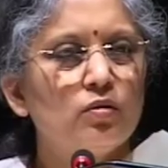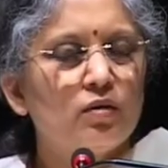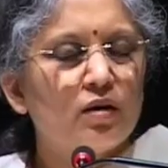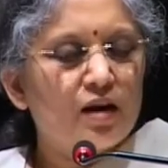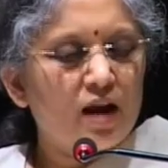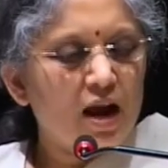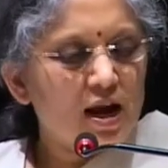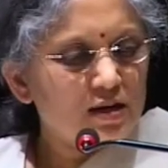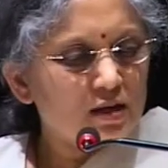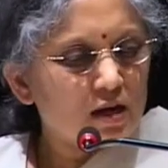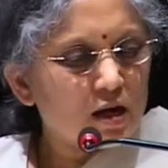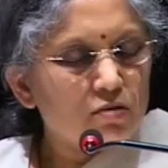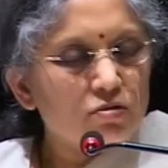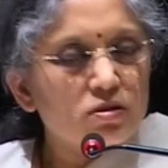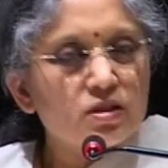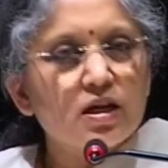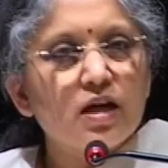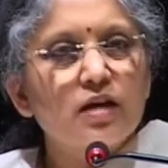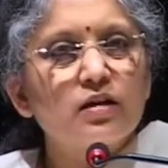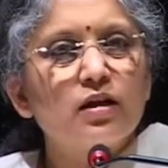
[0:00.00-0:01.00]
who right
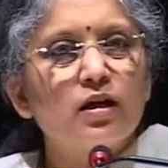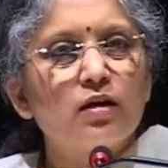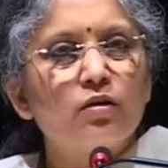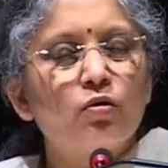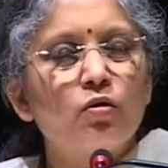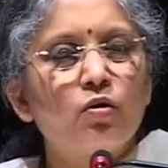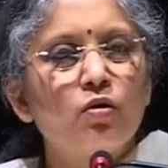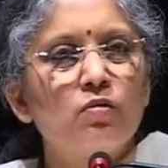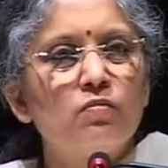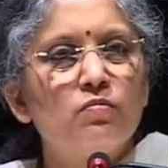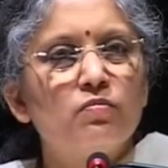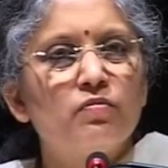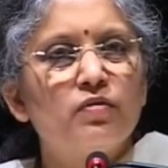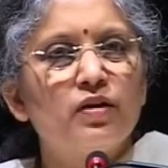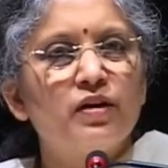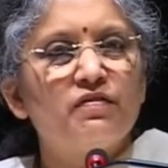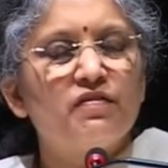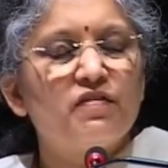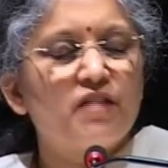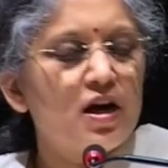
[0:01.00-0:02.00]
outside their home
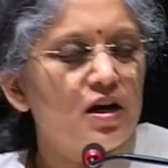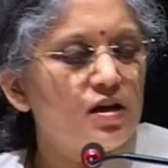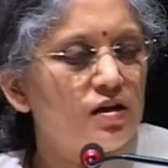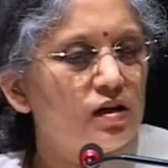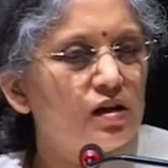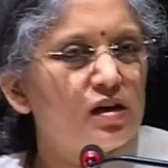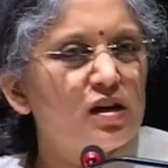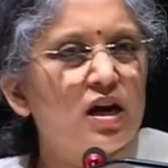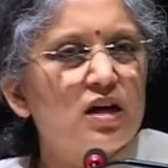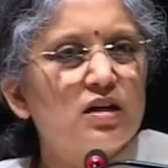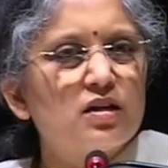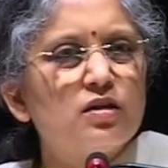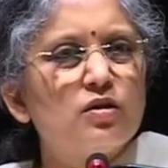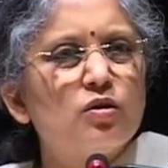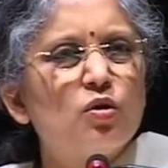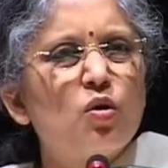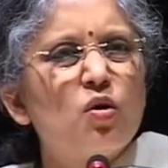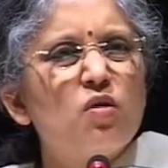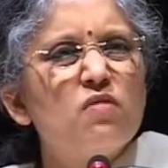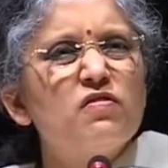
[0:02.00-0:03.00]
will find a
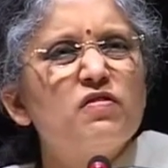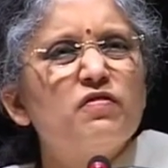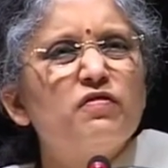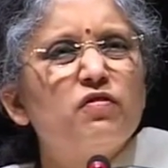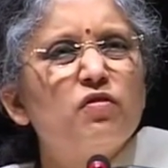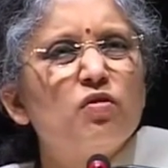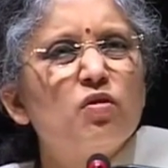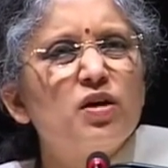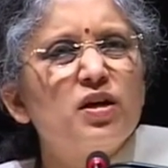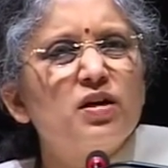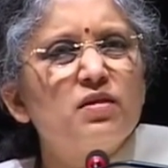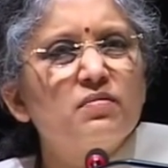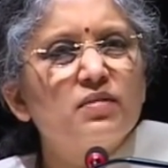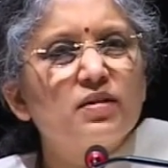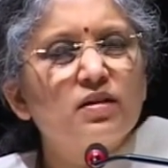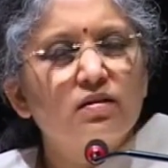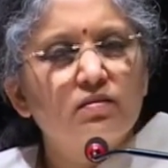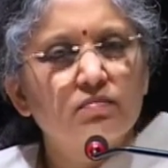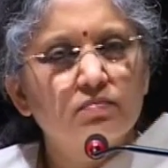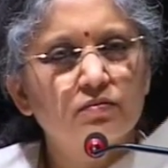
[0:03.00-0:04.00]
gutter
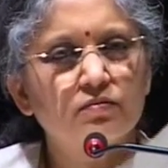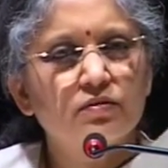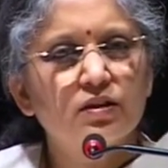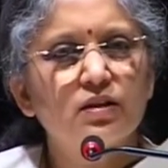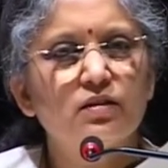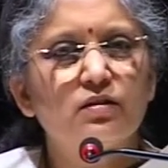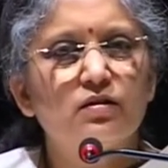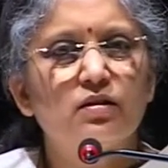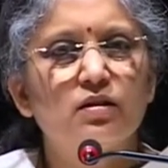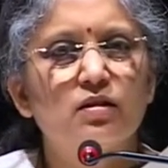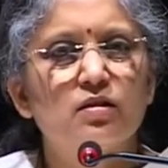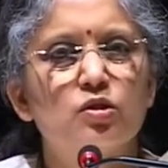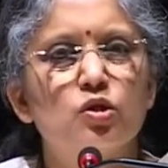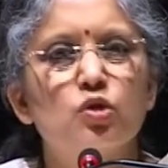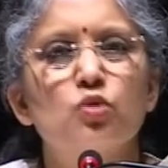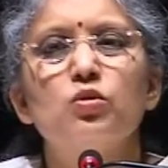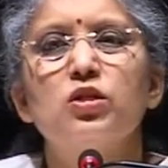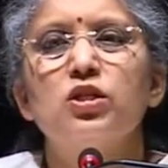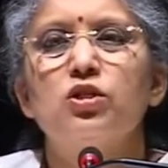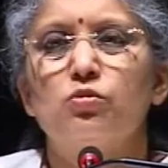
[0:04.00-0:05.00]
overflowing with
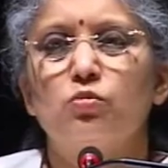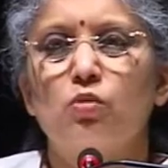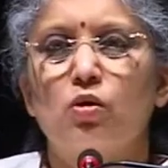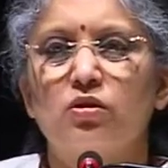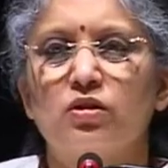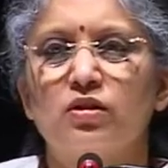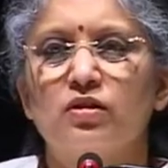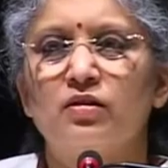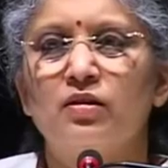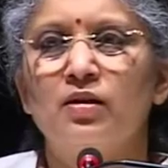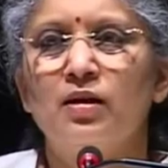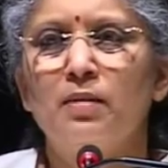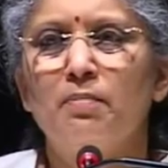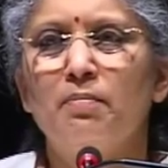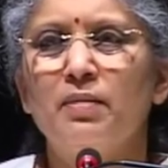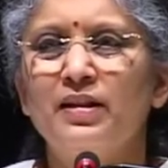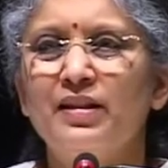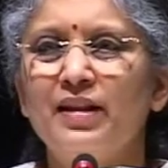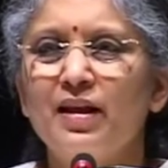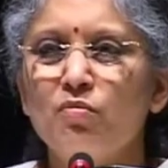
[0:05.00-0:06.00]
sewage water,
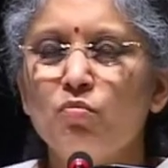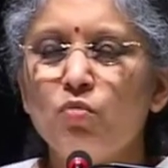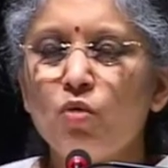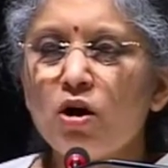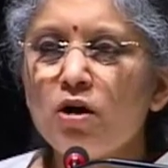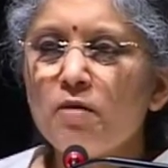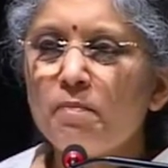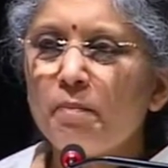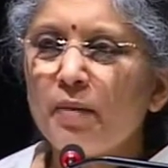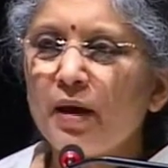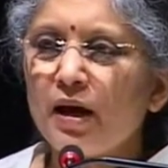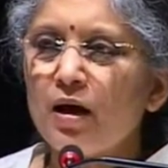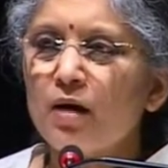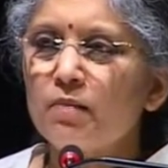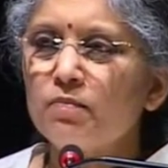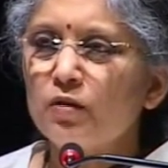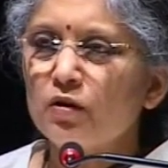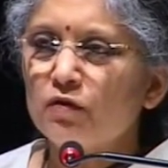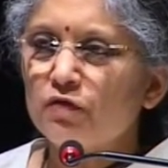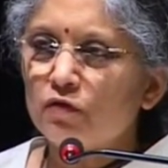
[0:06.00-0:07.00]
but they won't pick
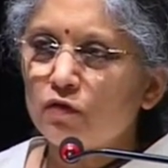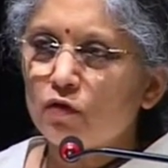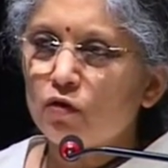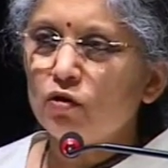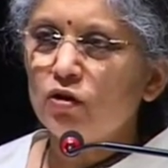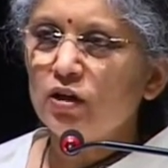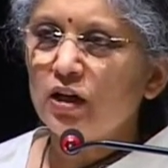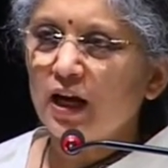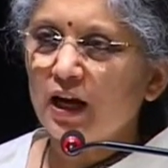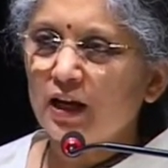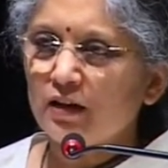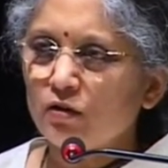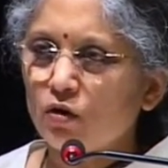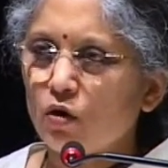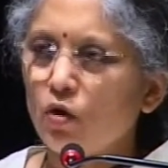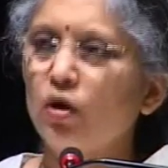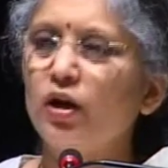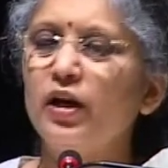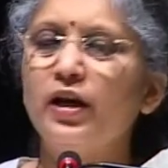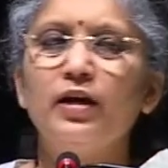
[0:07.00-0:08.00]
up the phone
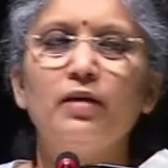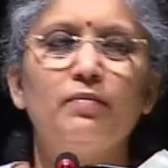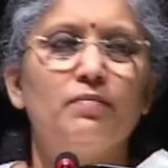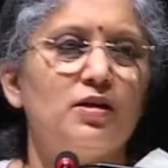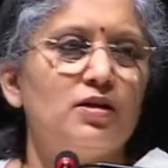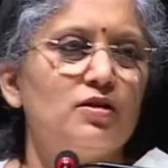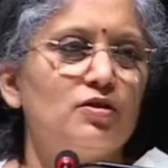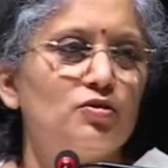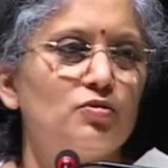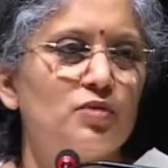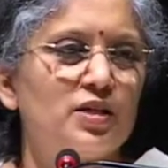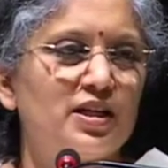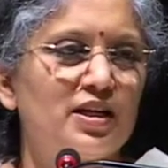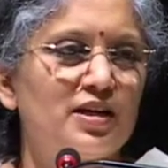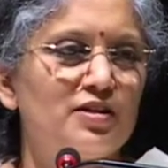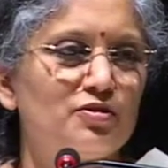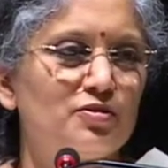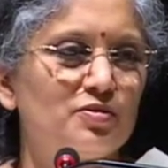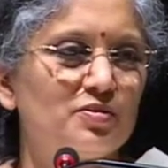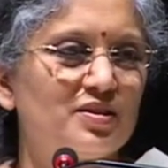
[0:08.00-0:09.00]
and call anybody to
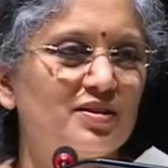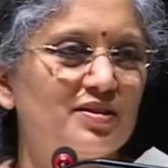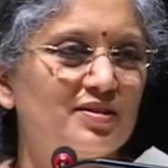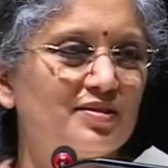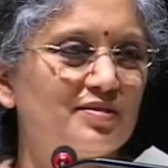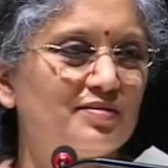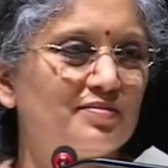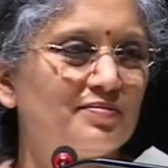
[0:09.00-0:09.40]
attend to it.